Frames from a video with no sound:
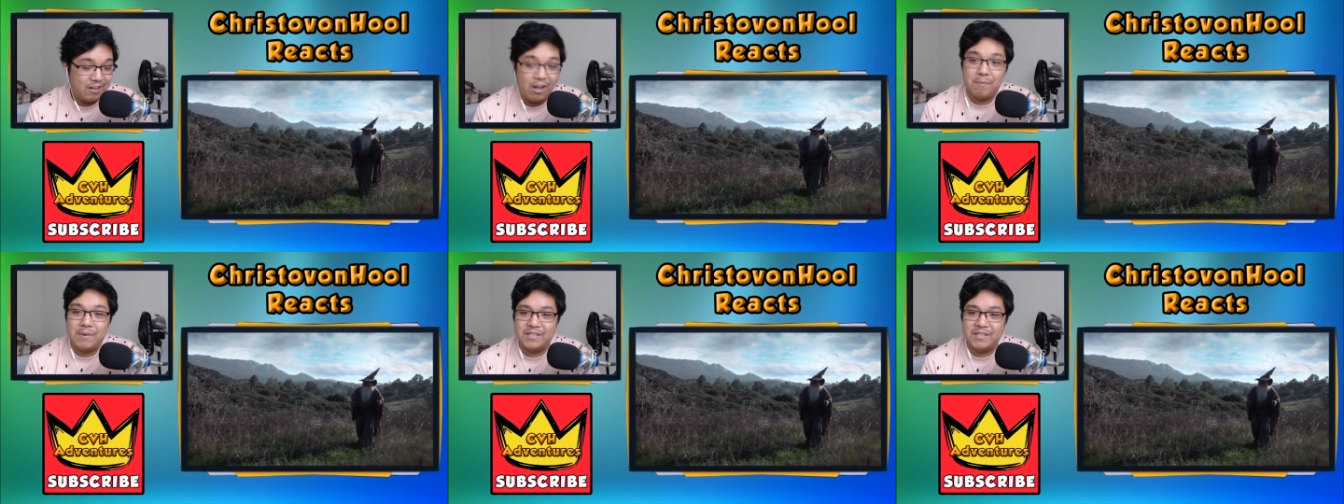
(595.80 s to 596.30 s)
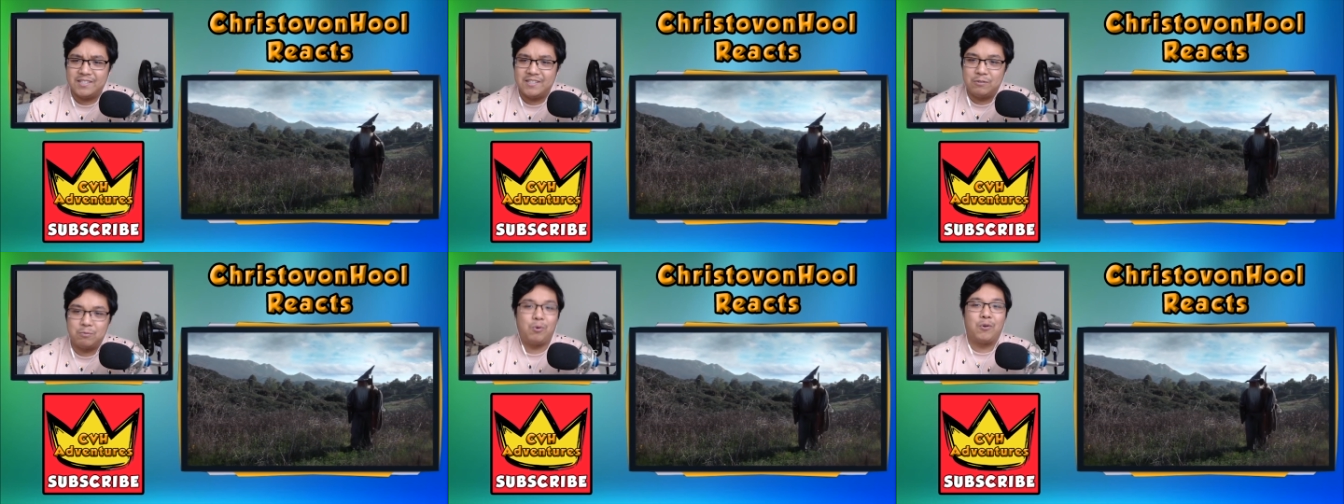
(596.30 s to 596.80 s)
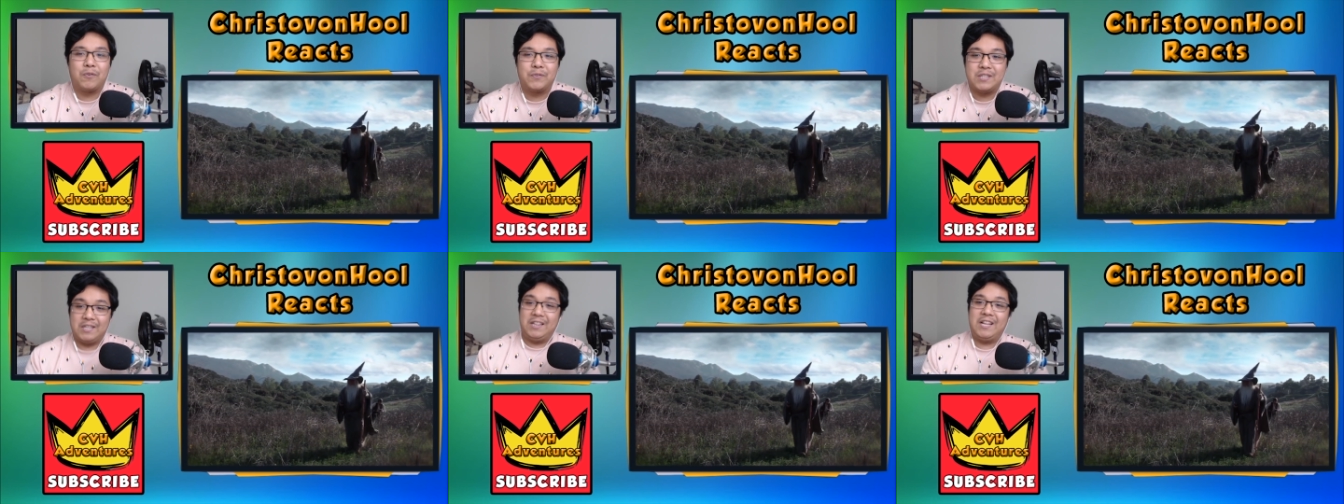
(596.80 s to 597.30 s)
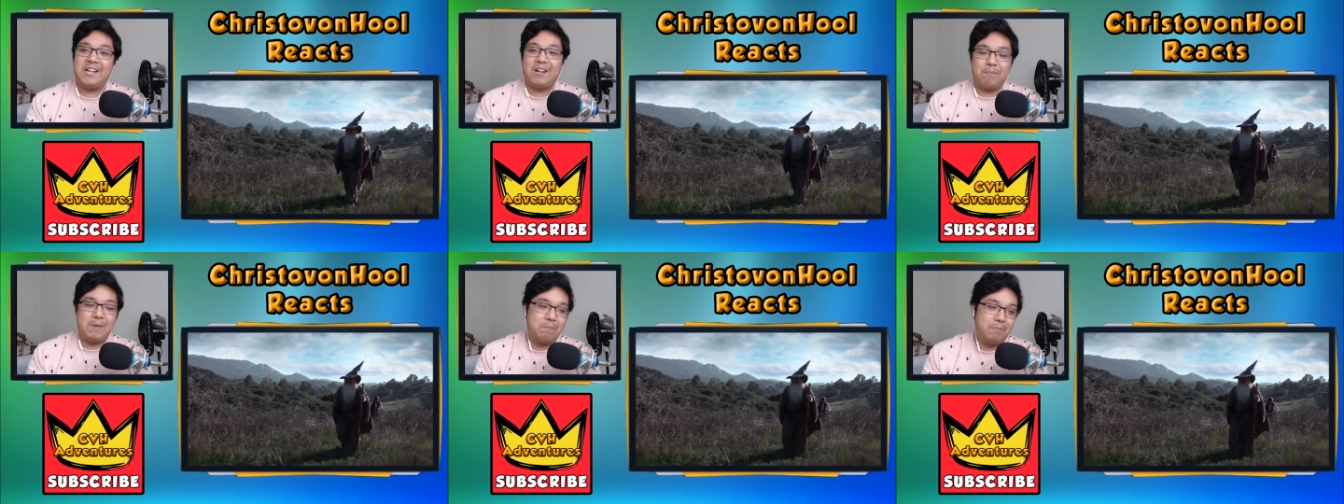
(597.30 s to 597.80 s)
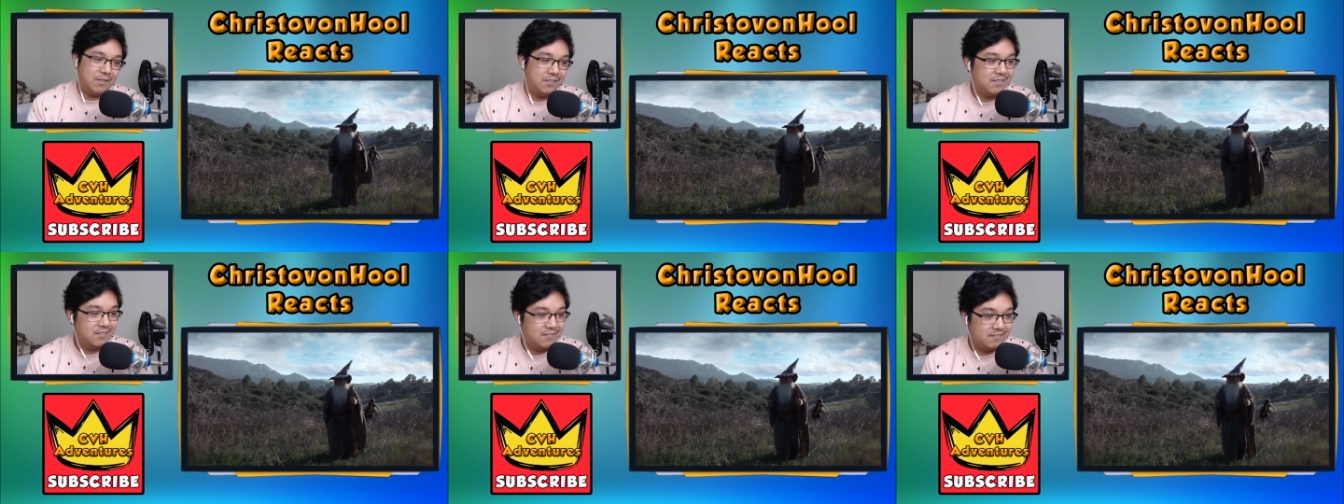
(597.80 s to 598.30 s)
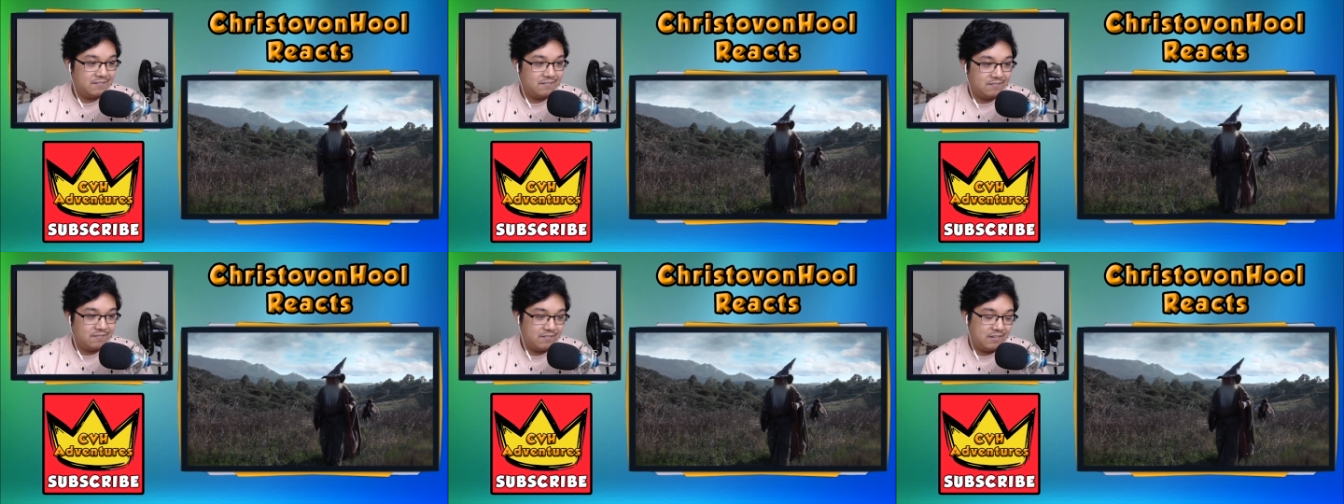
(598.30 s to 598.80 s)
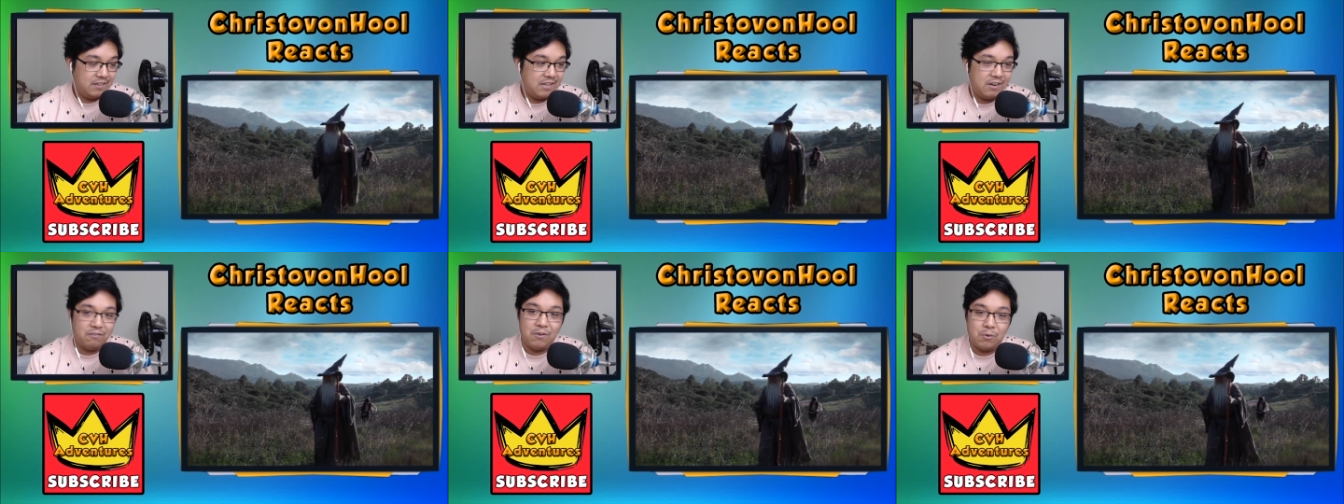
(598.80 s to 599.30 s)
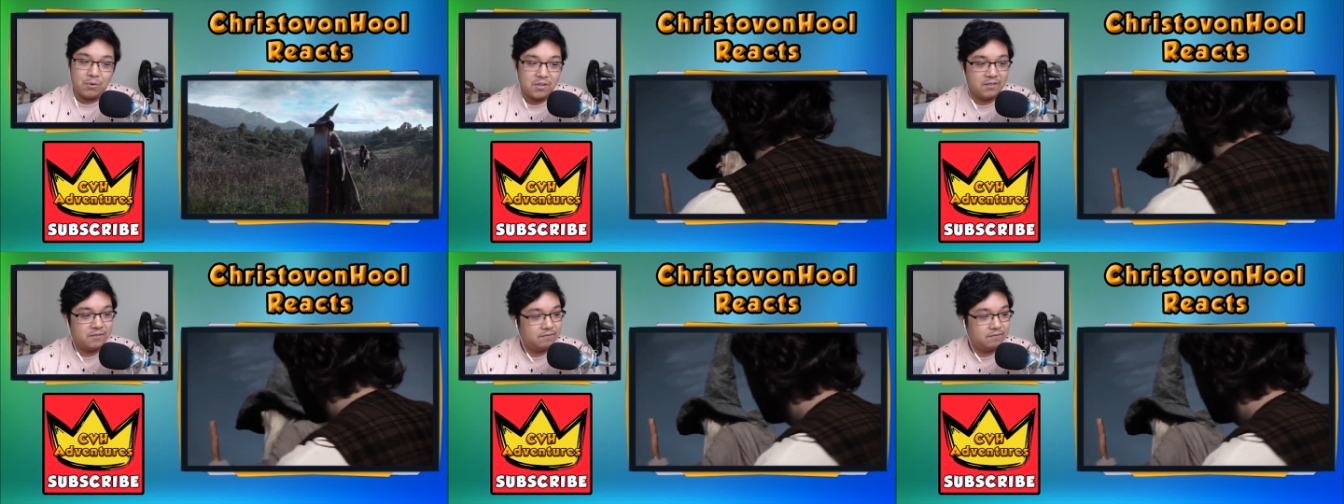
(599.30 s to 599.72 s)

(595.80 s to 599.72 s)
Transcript: Hobbits, dwarves, little people, little folk